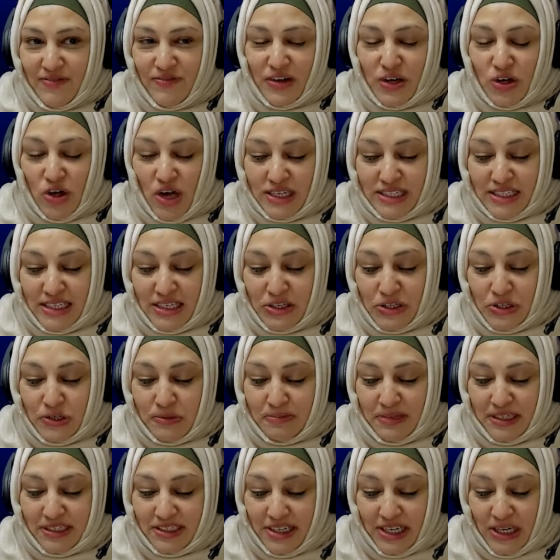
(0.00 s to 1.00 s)
forgotten you,
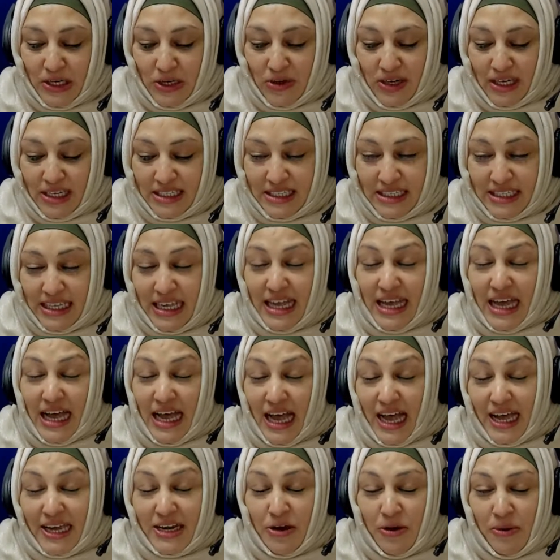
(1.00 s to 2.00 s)
matriculants.
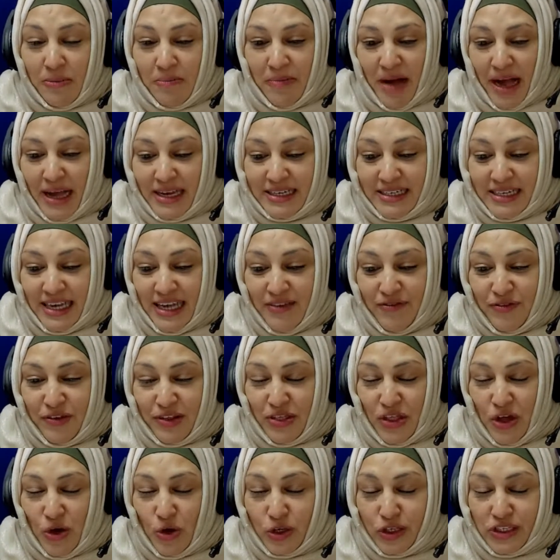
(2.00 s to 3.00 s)
I know Monday for
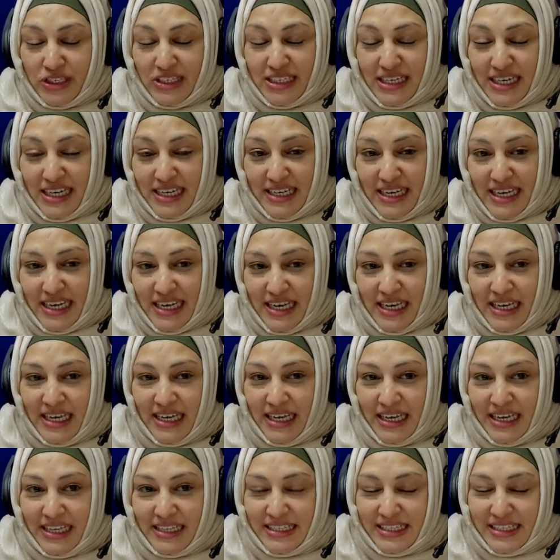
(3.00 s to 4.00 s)
those GDE,
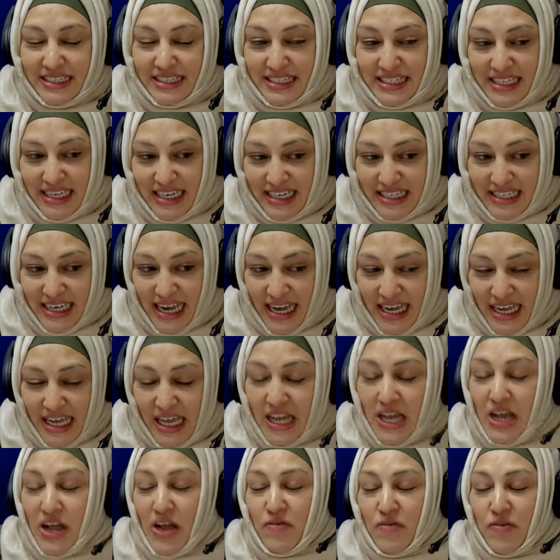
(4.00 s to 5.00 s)
it's D Day.
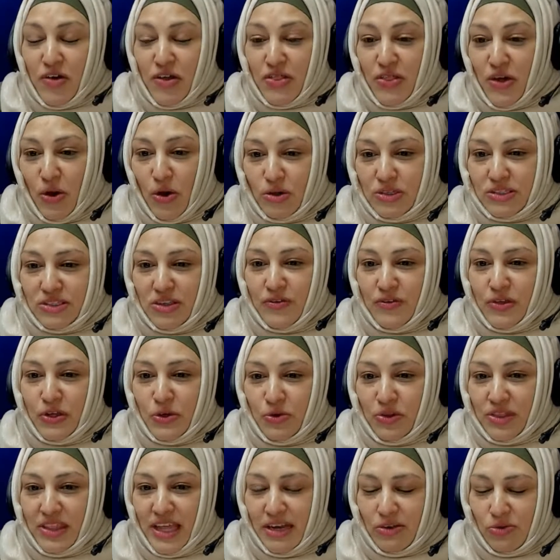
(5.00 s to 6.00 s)
For those of
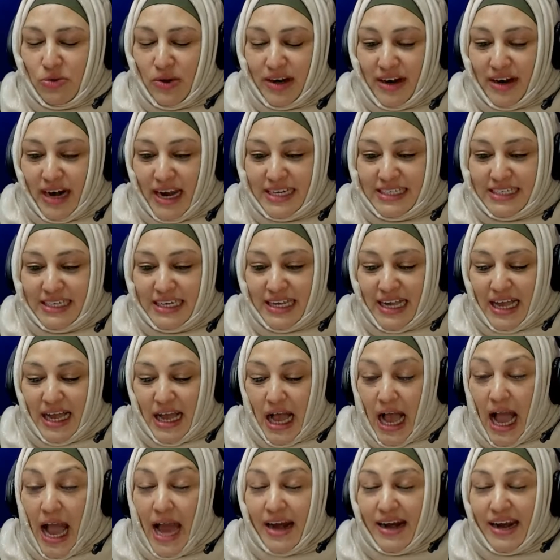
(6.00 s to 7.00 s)
you that are writing
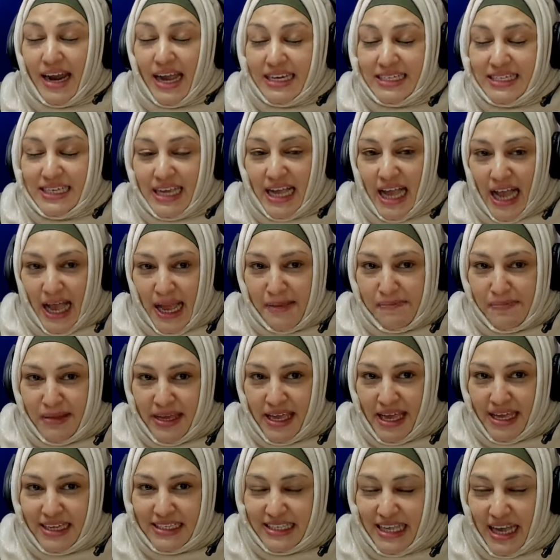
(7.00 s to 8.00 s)

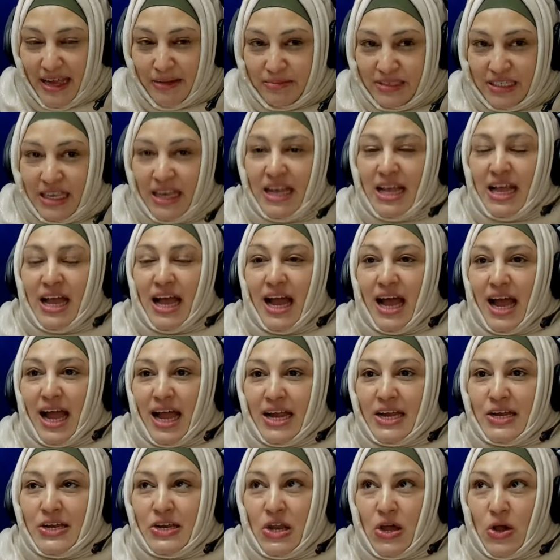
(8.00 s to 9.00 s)
IB exams,
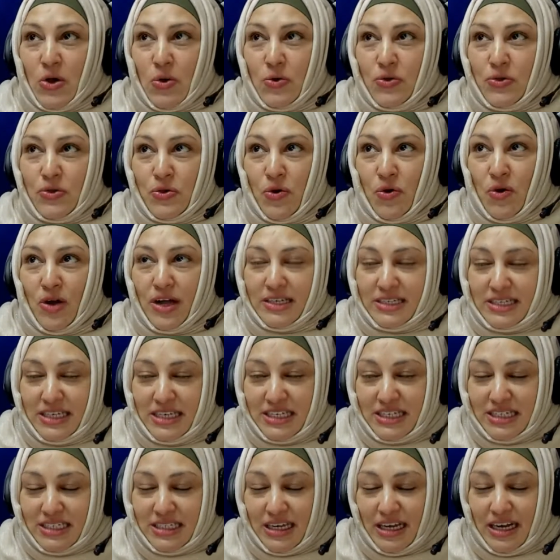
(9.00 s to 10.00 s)
I know your
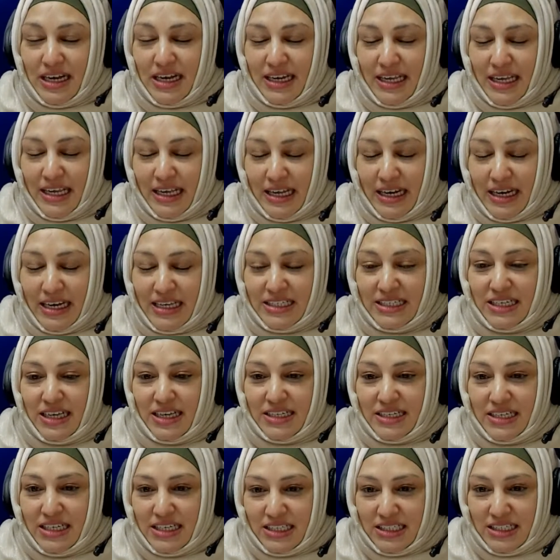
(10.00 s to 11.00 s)
additional English,
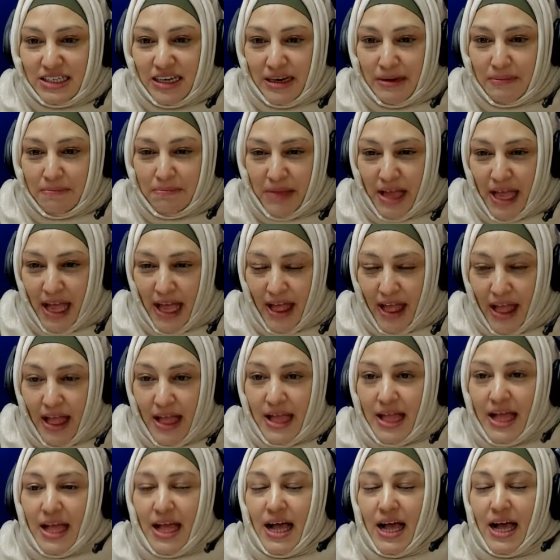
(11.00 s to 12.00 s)
additional maths,
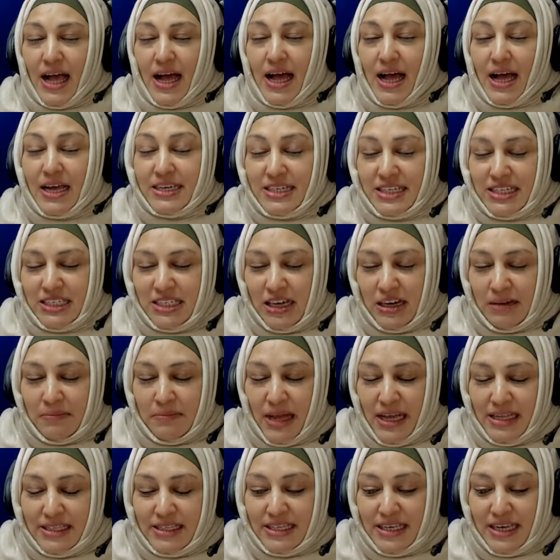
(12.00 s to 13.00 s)

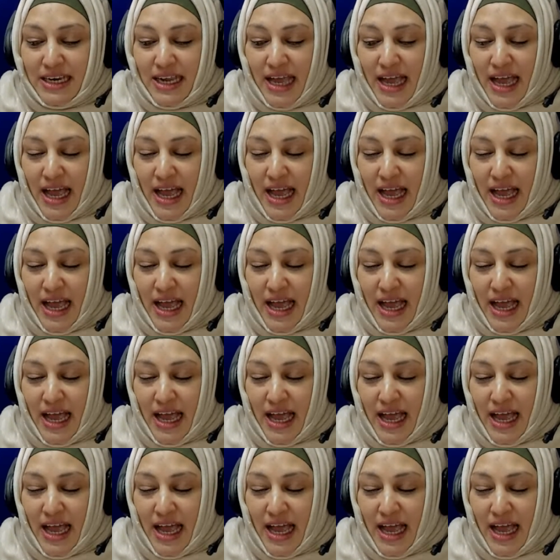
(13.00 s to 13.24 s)
and